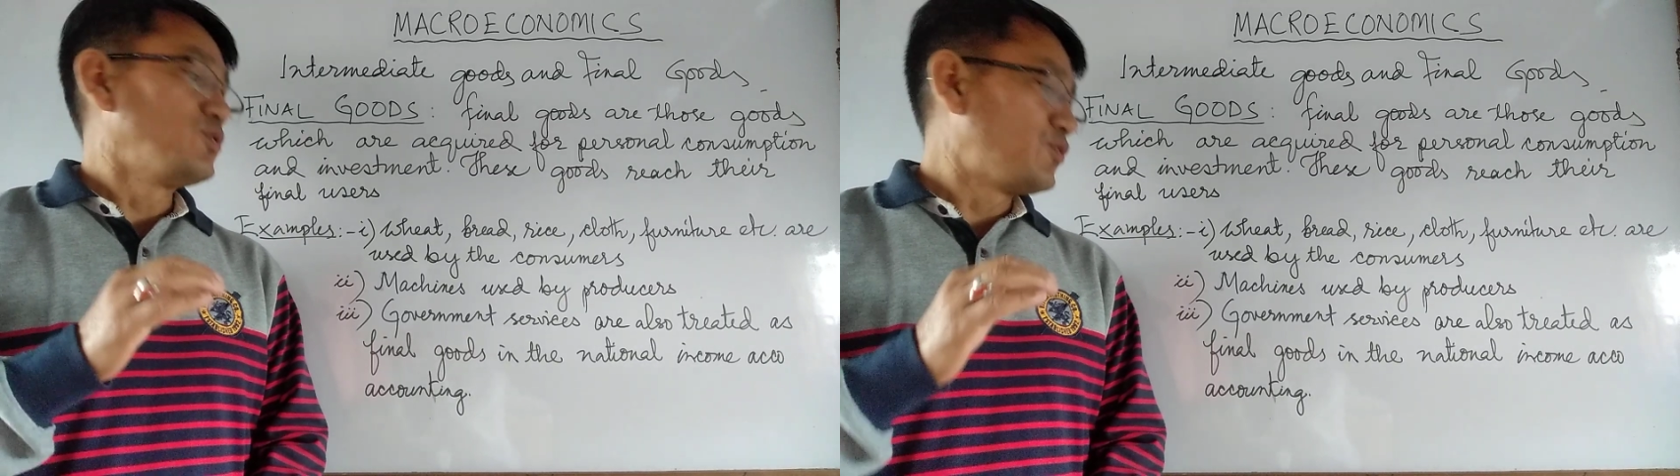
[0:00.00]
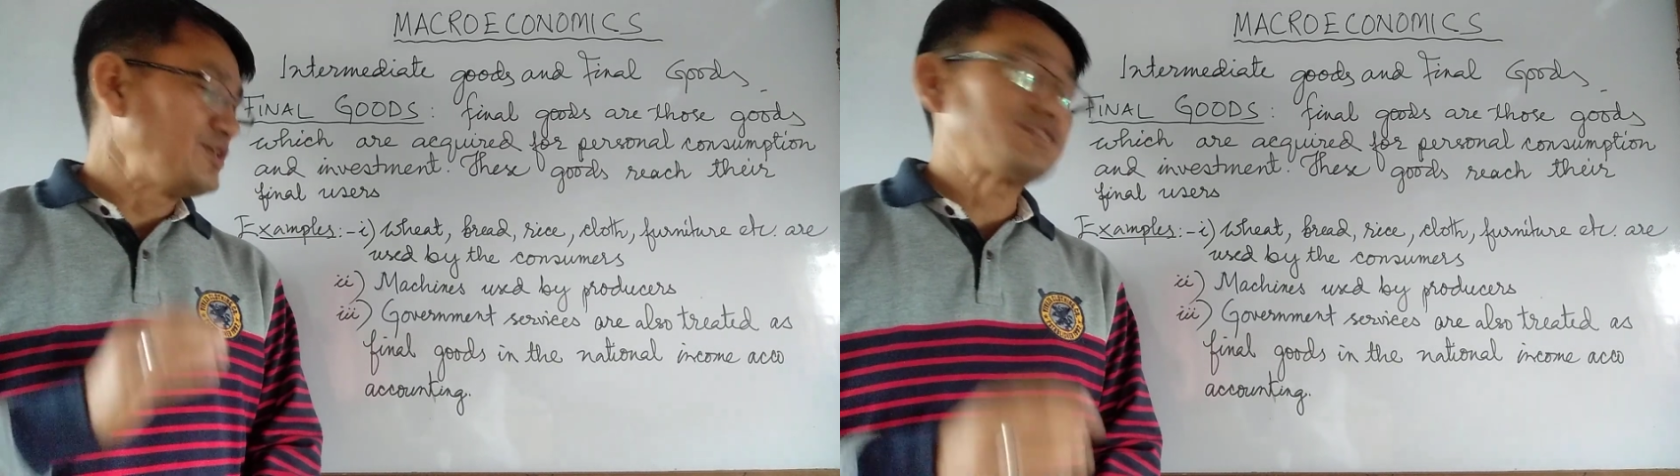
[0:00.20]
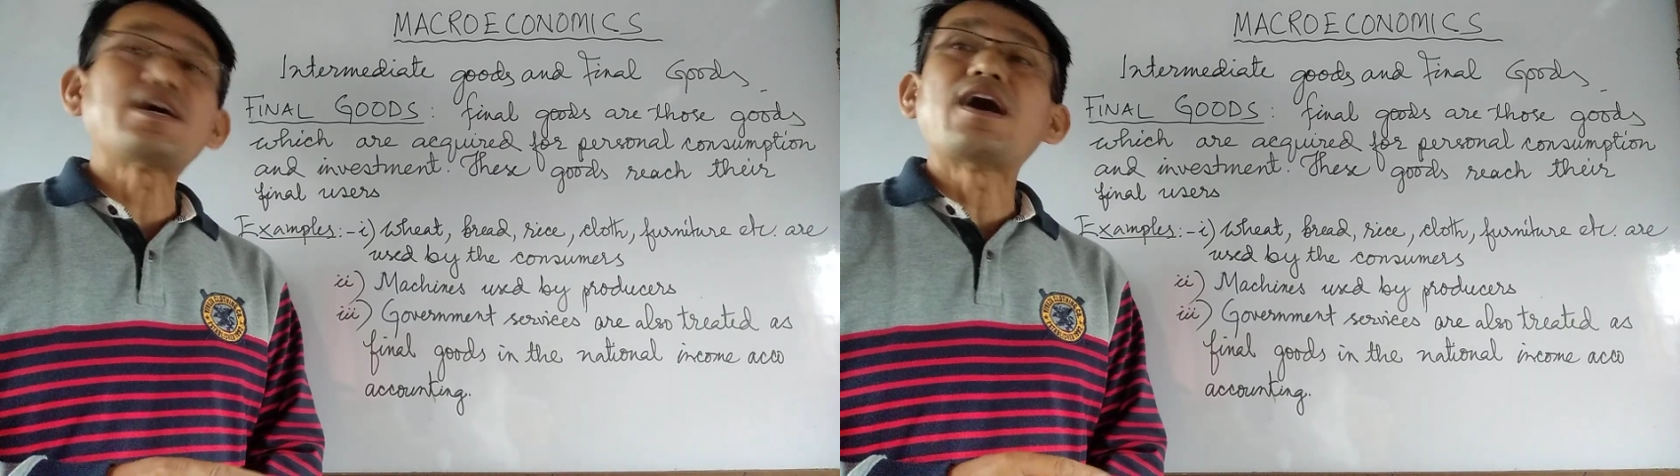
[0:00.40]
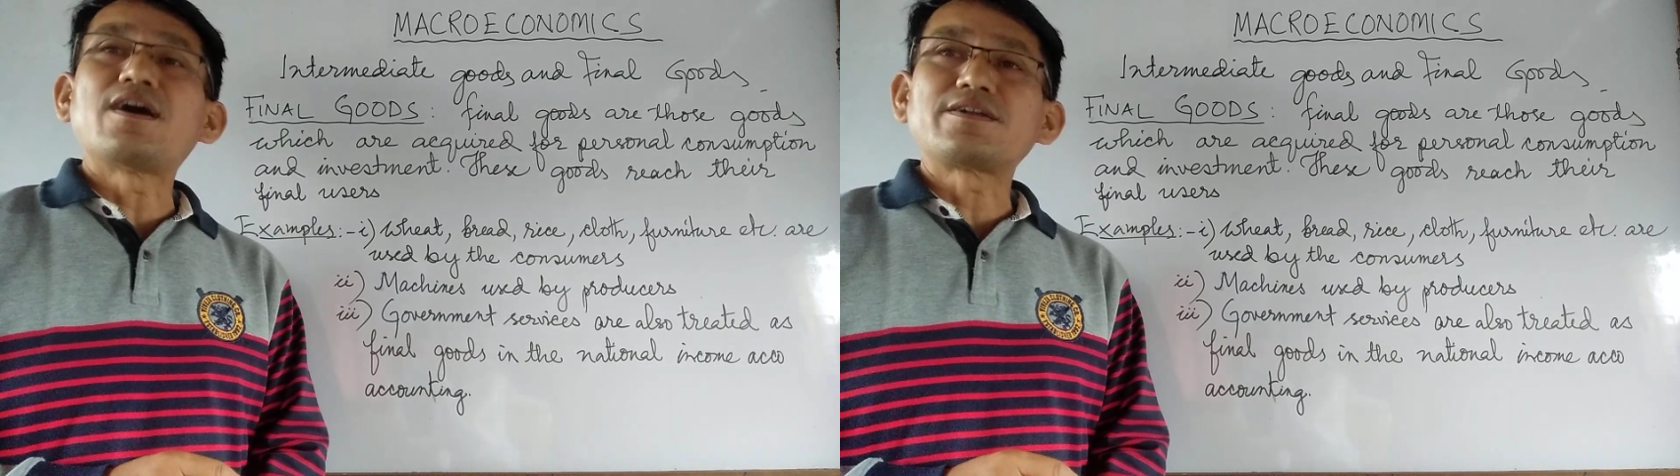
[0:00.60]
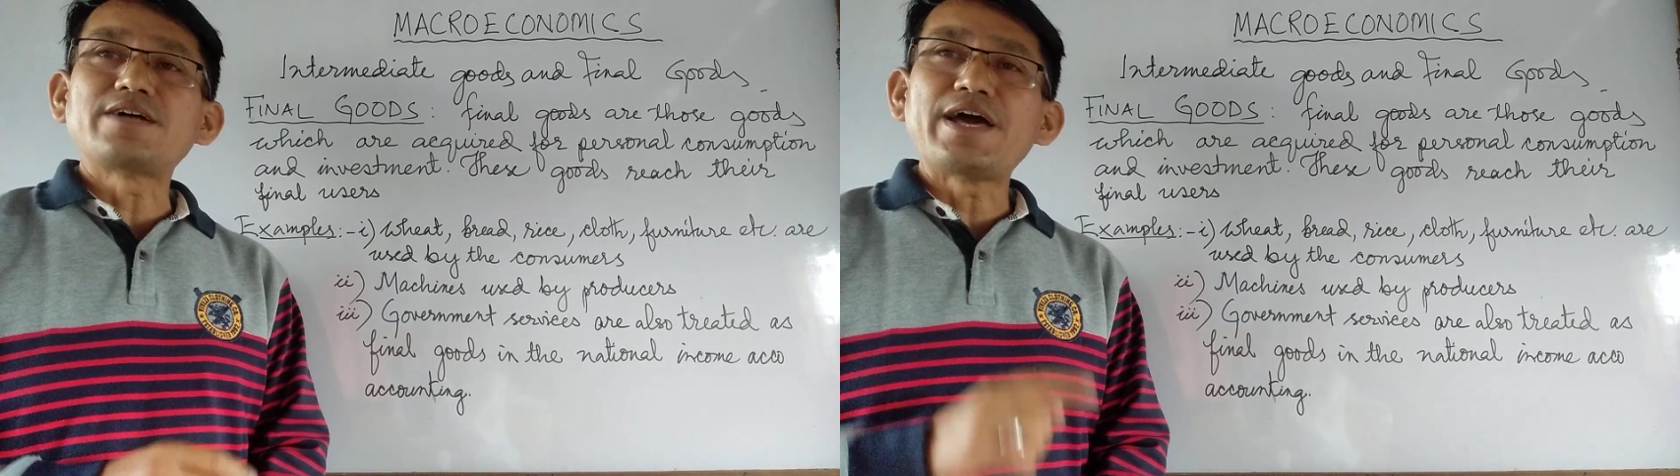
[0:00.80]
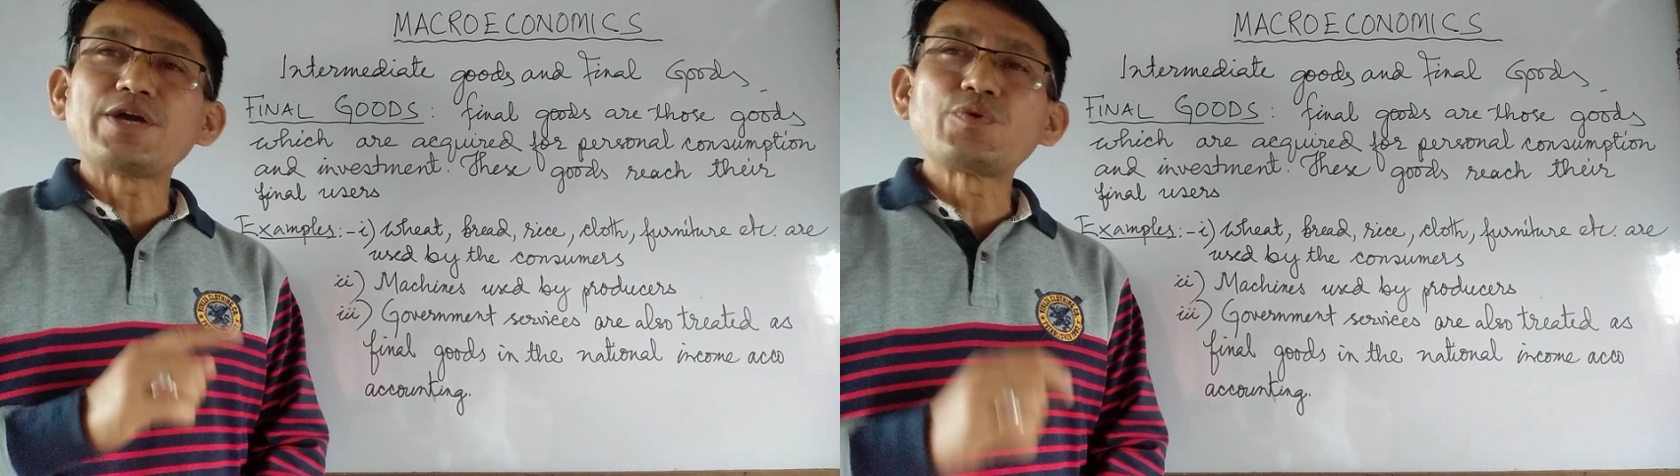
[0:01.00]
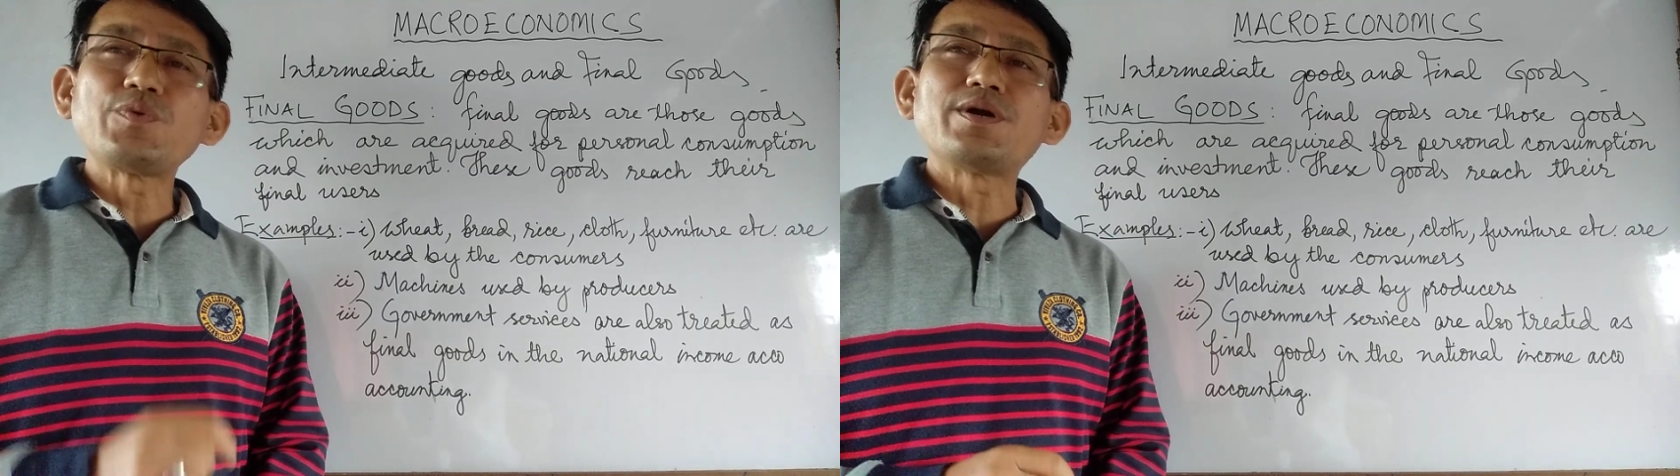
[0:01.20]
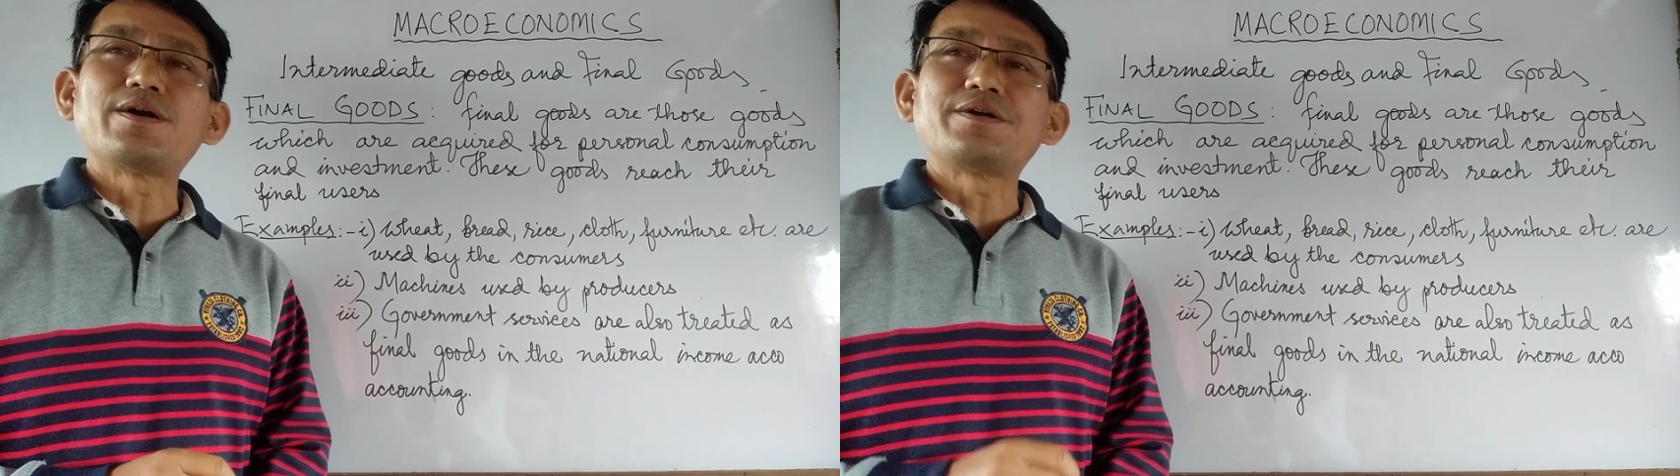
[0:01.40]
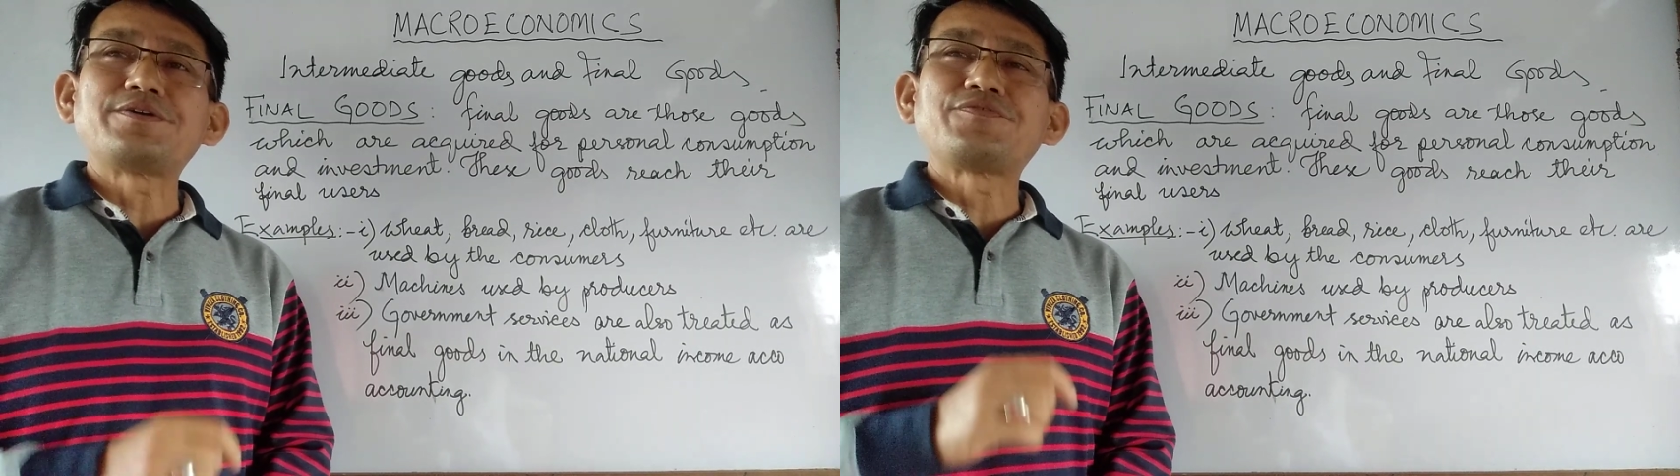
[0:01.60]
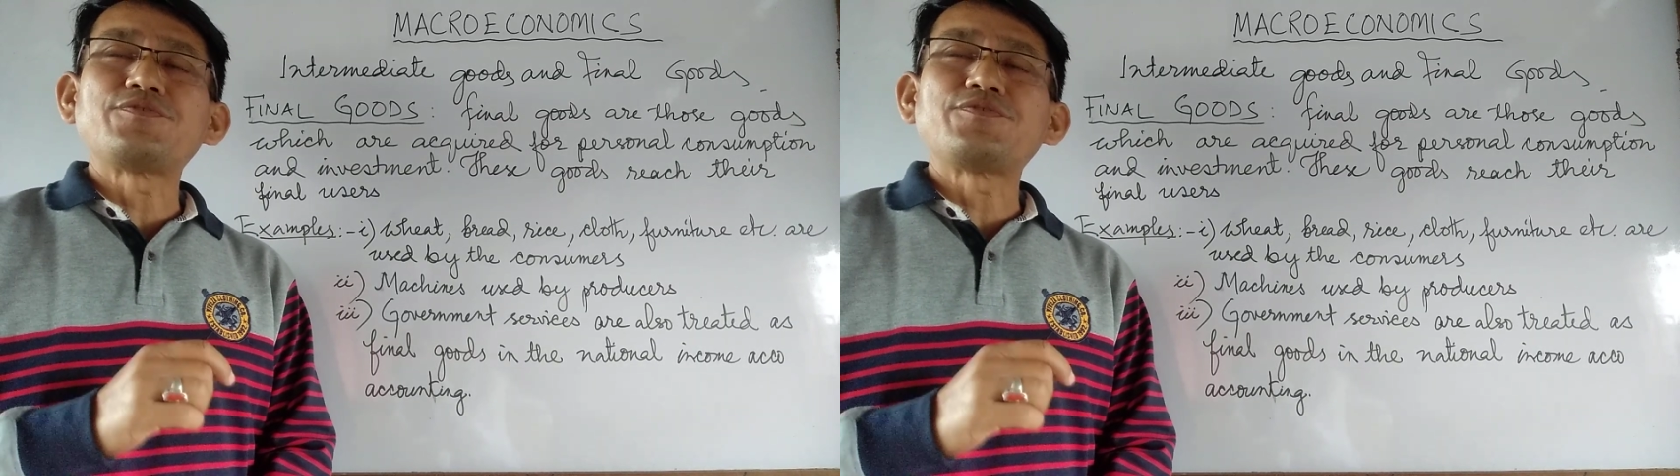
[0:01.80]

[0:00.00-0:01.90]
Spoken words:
which are acquired